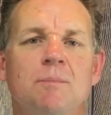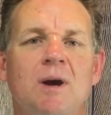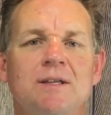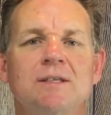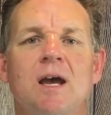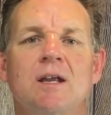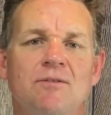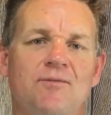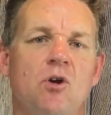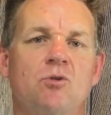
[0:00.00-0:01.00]
to maintain a
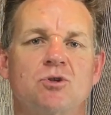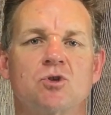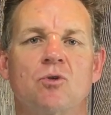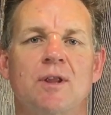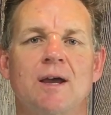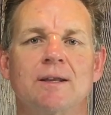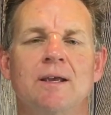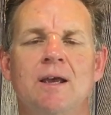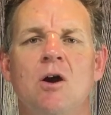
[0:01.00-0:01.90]
focus on that,